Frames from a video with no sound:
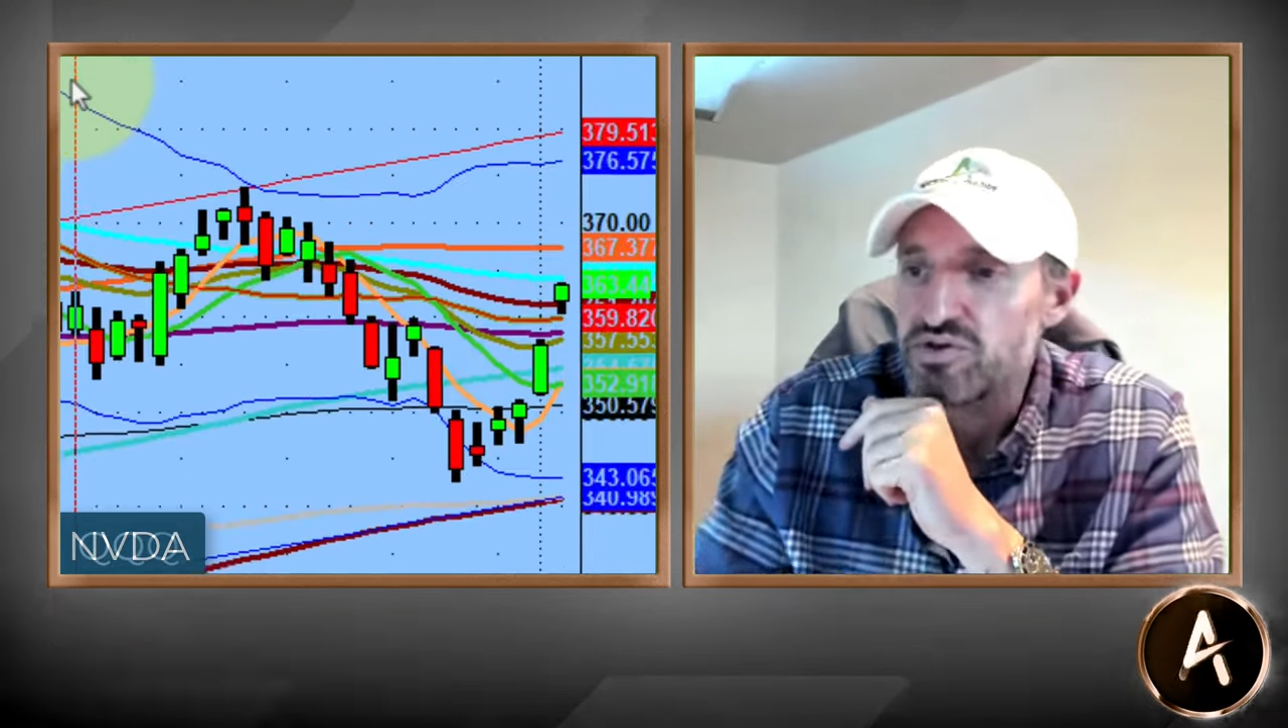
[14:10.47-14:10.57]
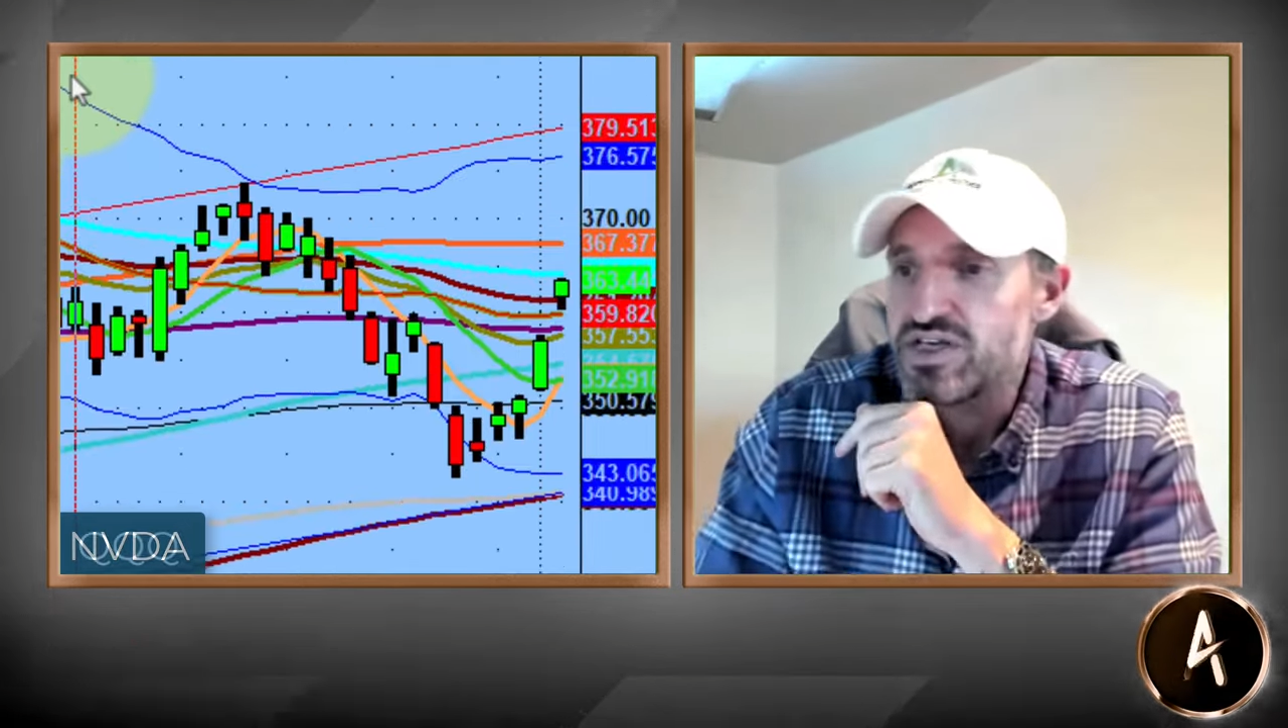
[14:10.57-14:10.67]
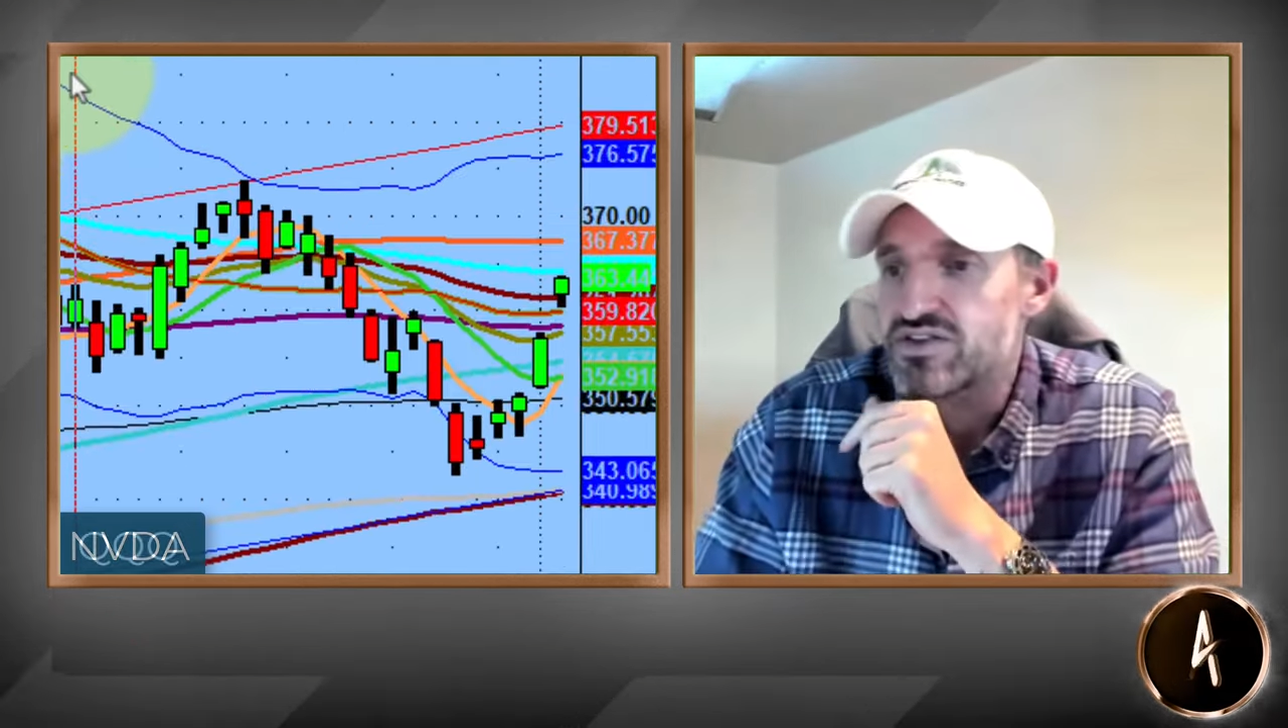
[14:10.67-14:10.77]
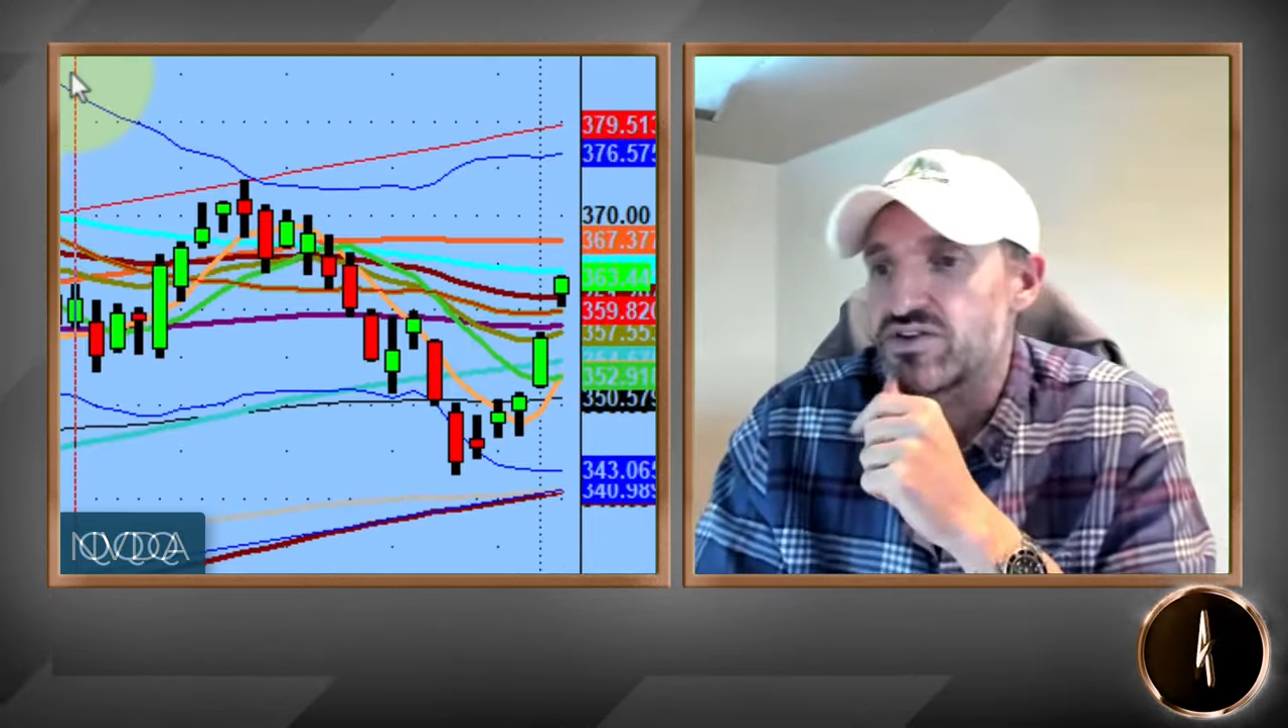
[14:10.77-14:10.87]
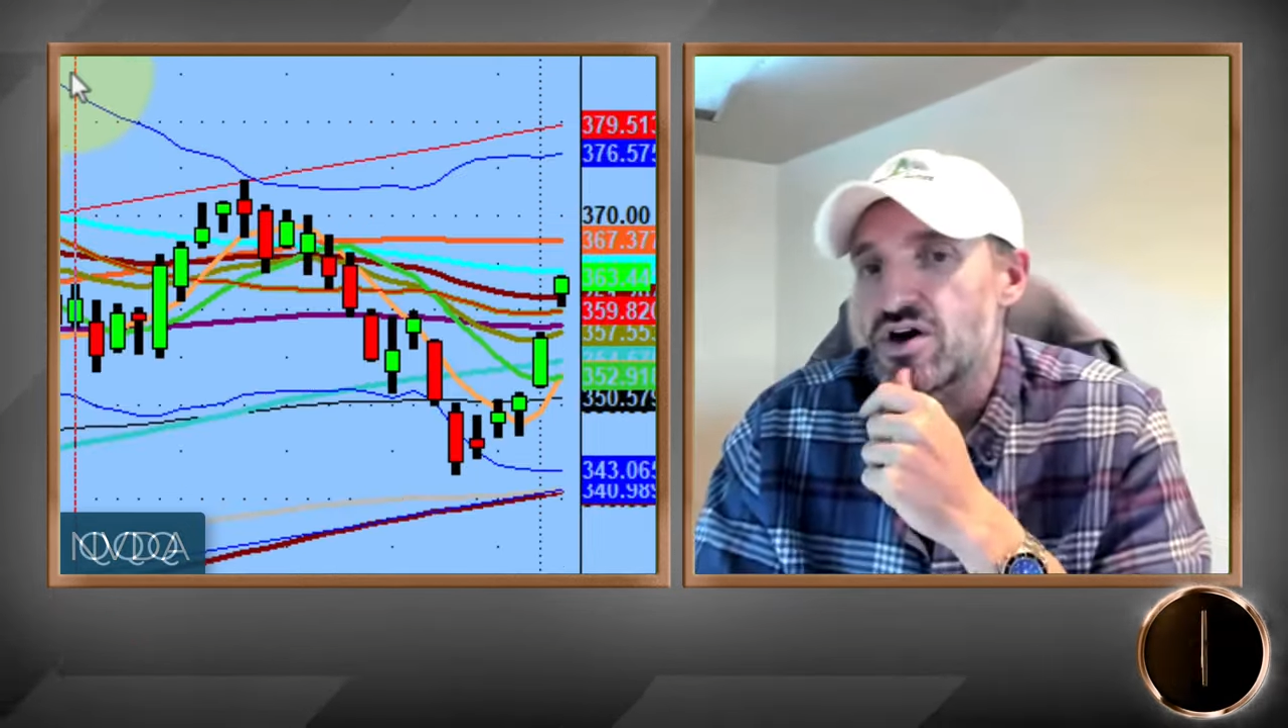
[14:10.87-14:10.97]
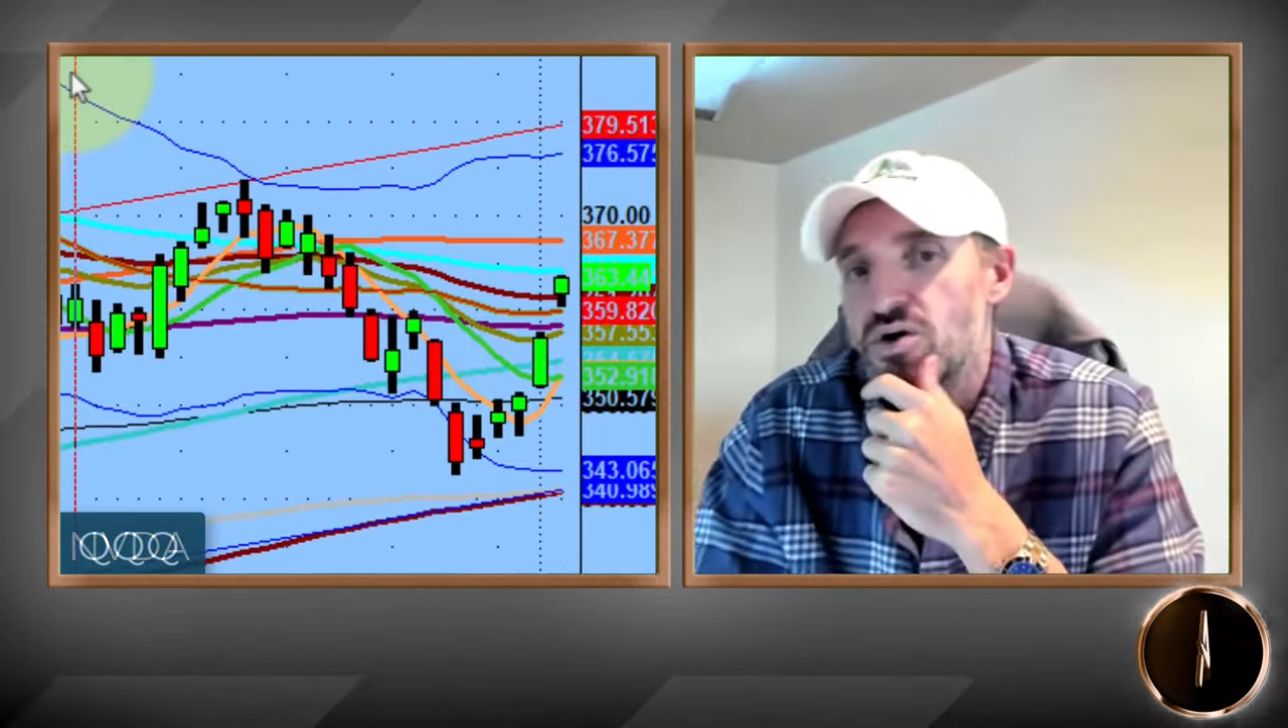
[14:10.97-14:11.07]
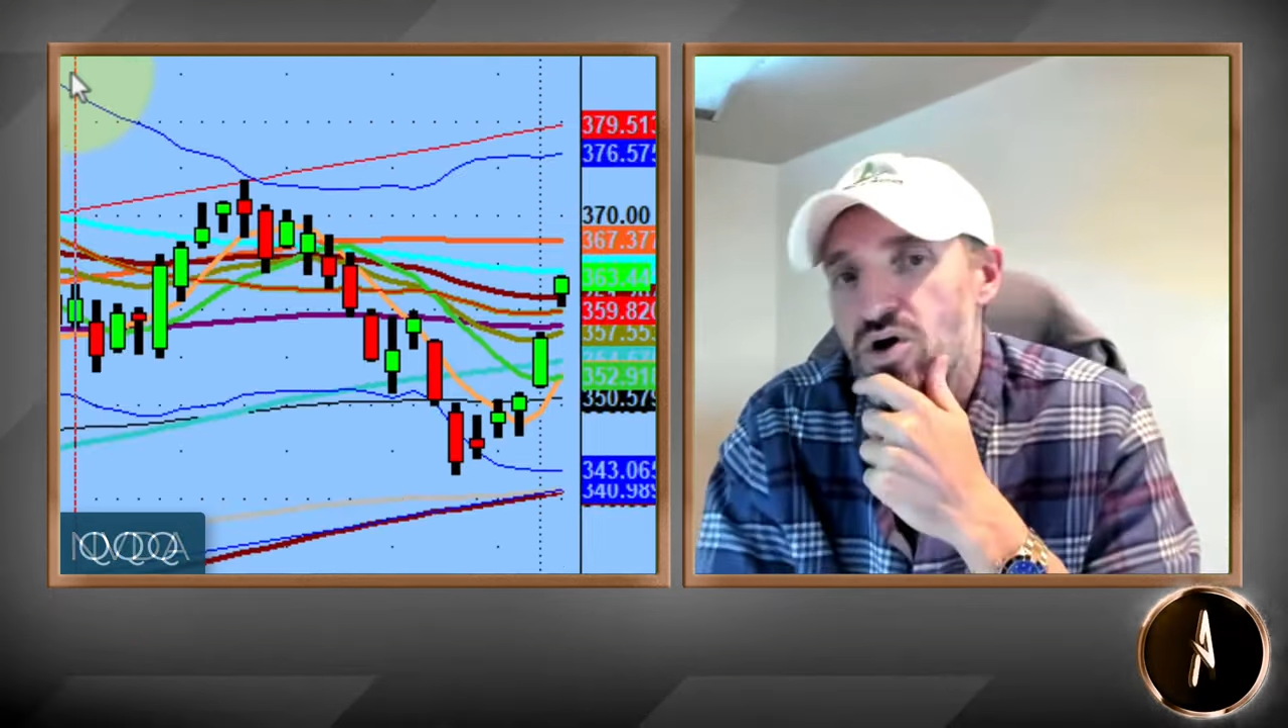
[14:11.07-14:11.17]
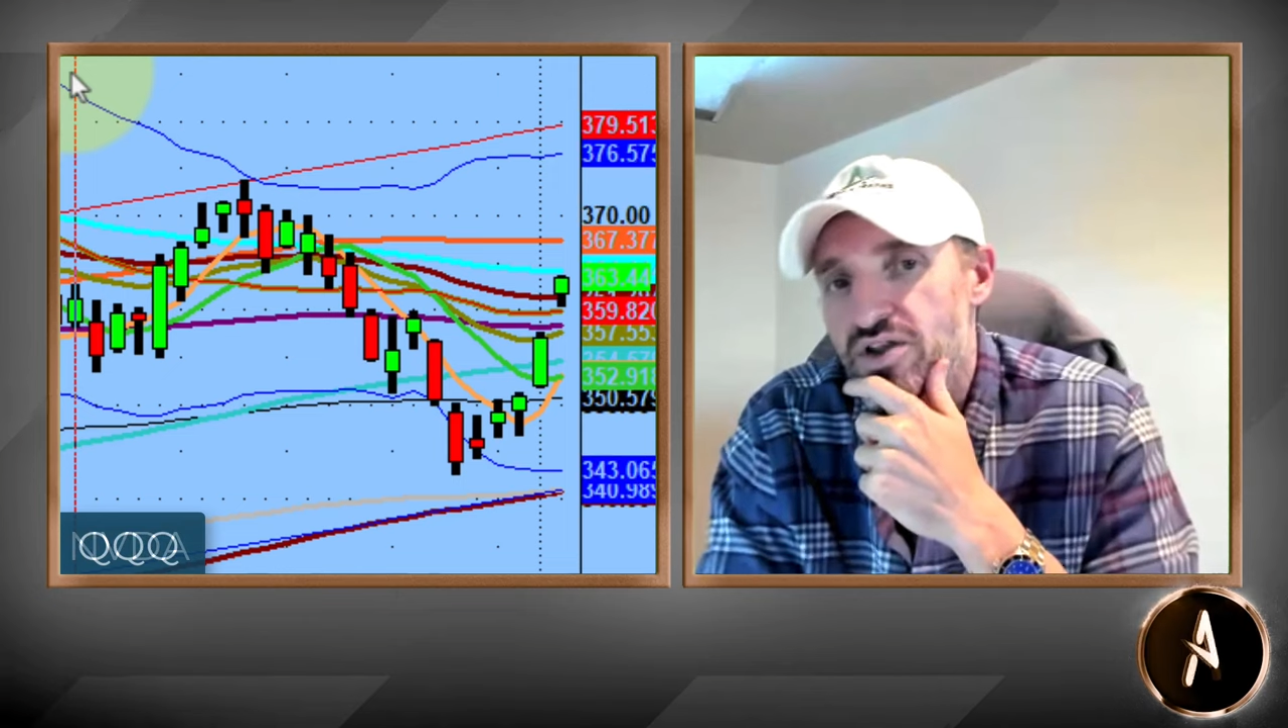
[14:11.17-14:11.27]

you need to know